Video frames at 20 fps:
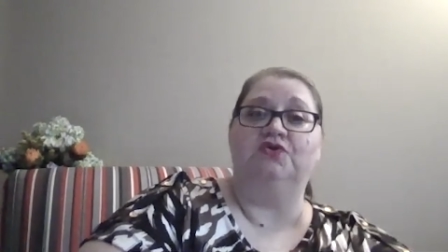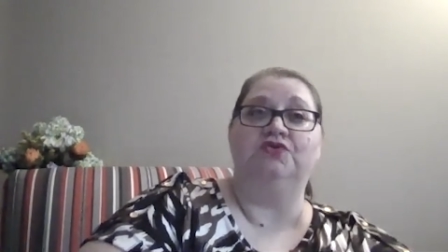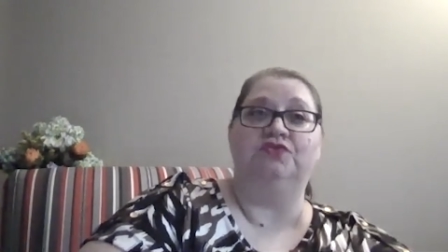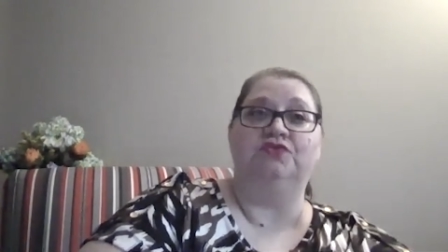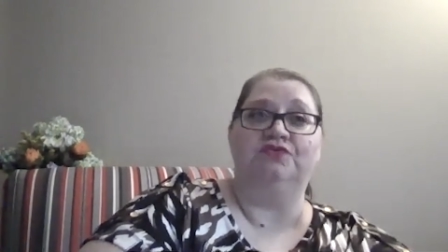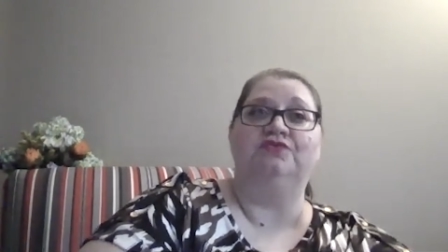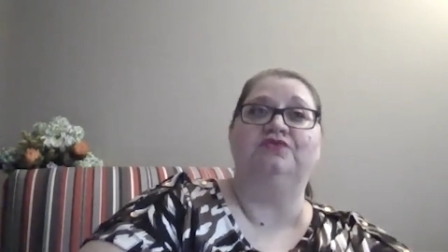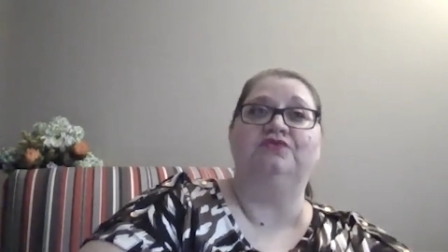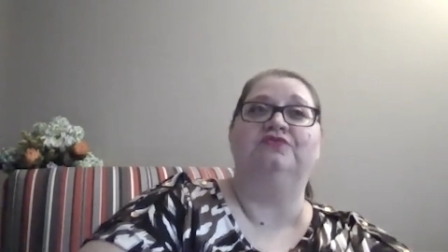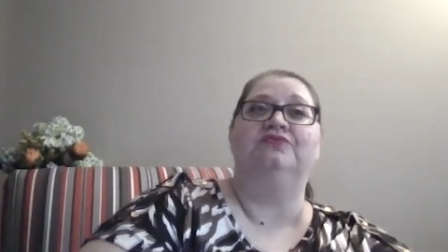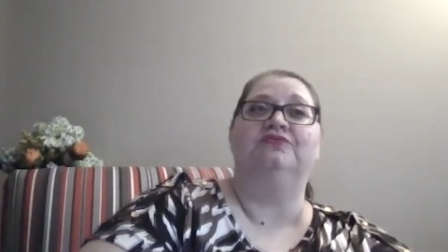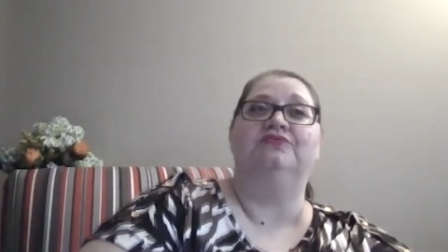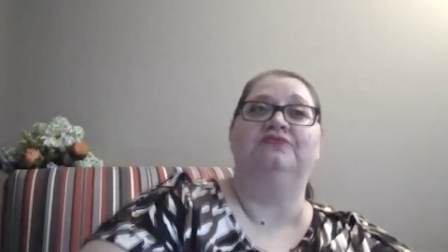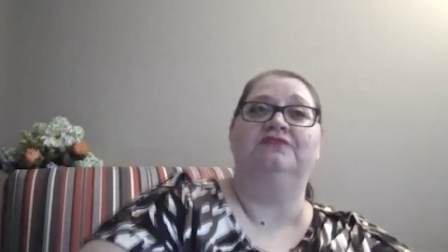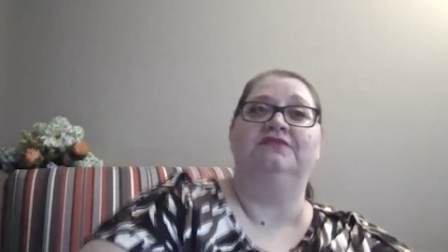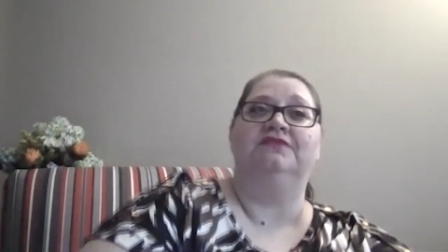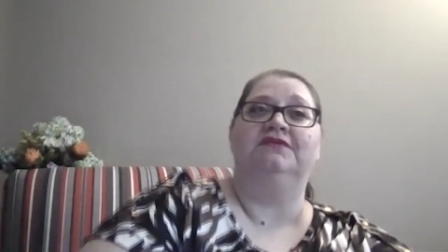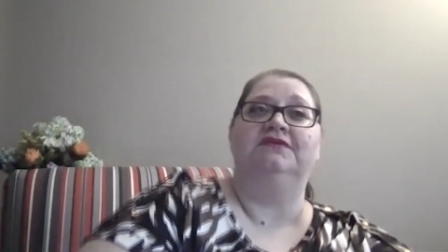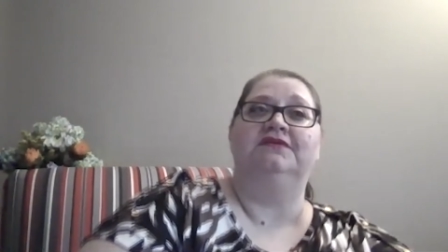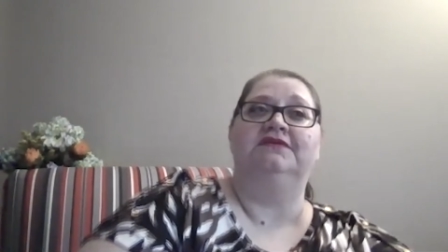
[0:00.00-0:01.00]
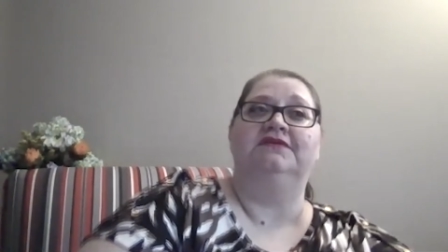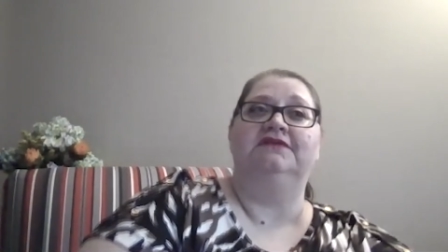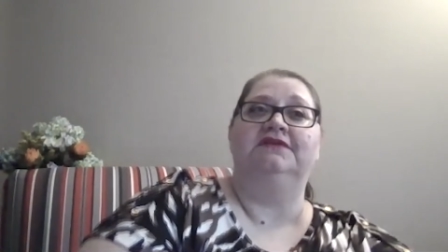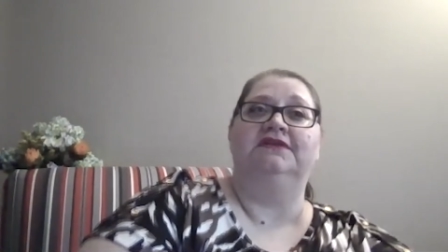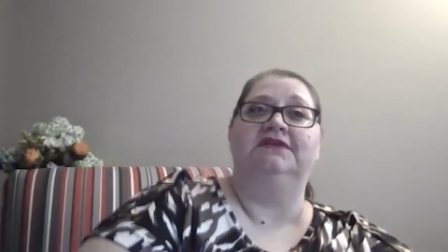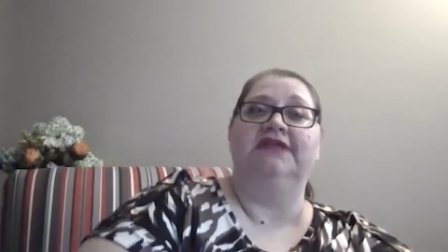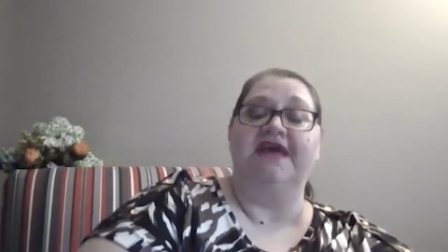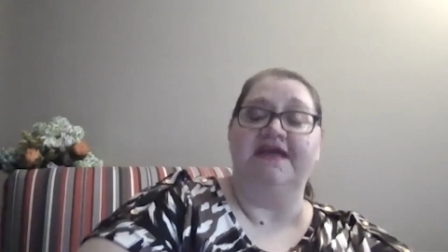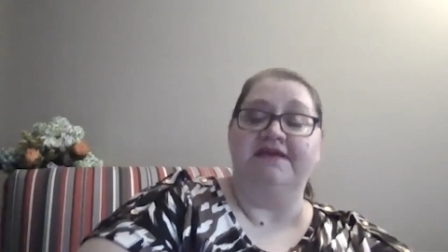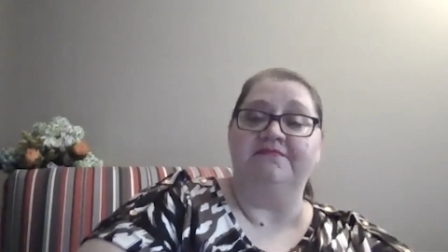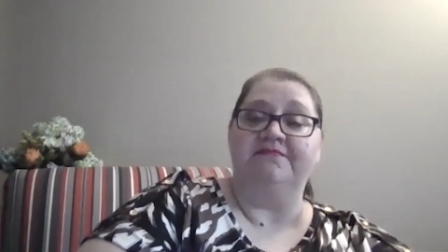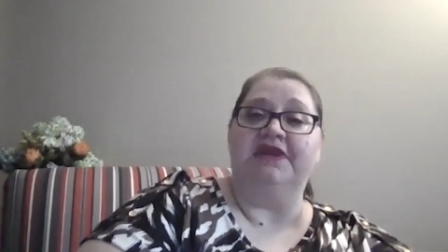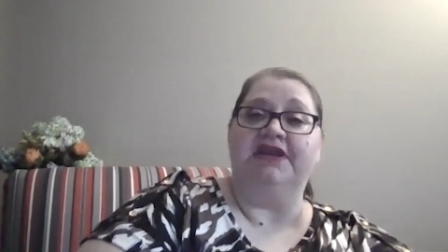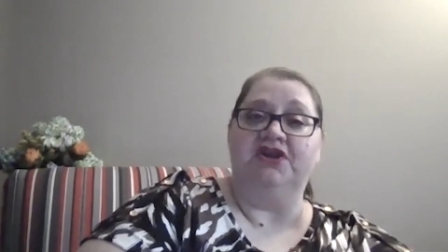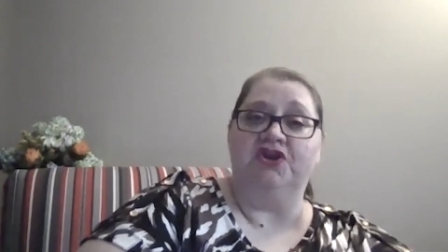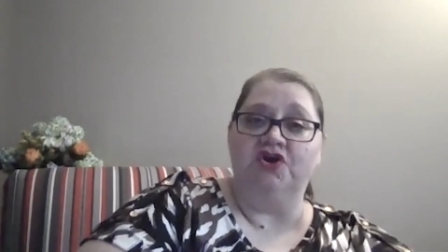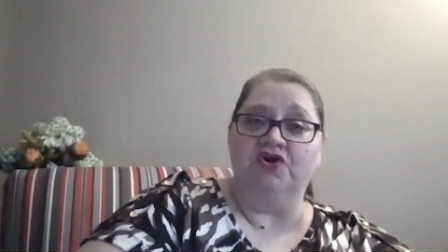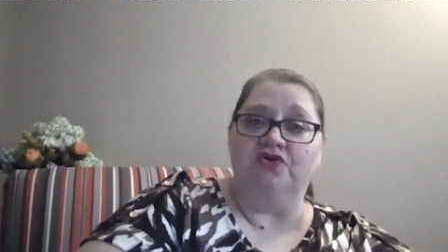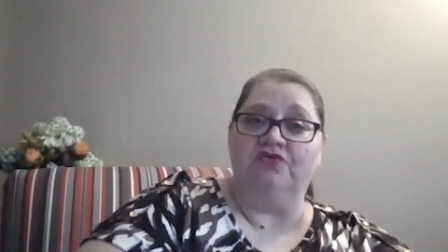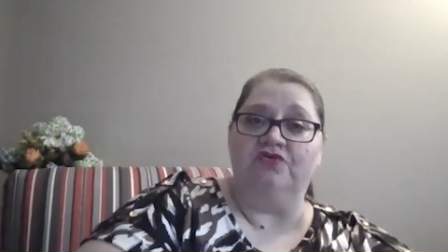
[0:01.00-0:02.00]
who let me
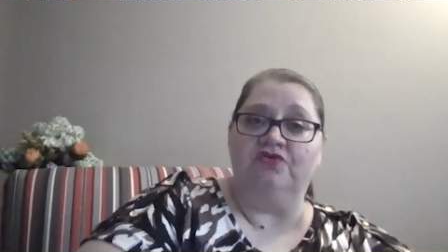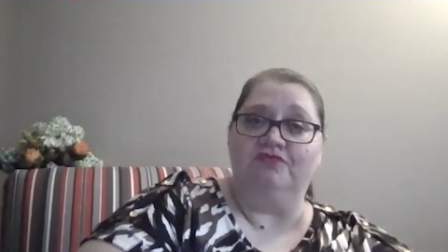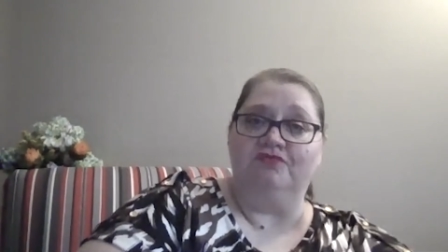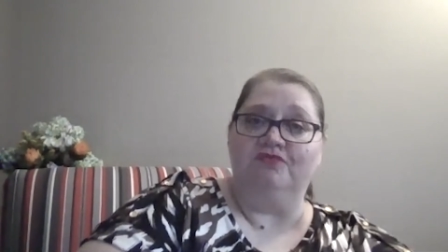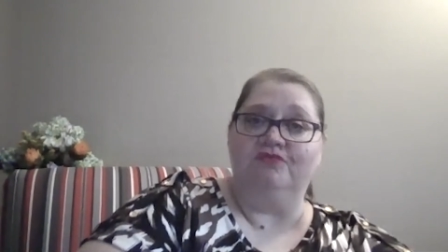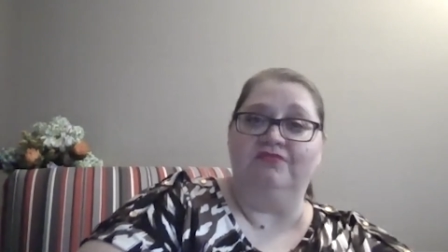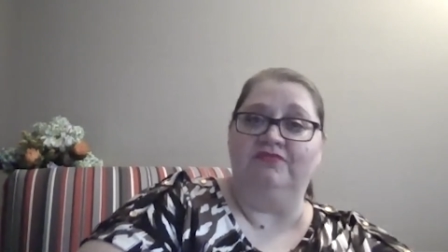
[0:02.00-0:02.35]
know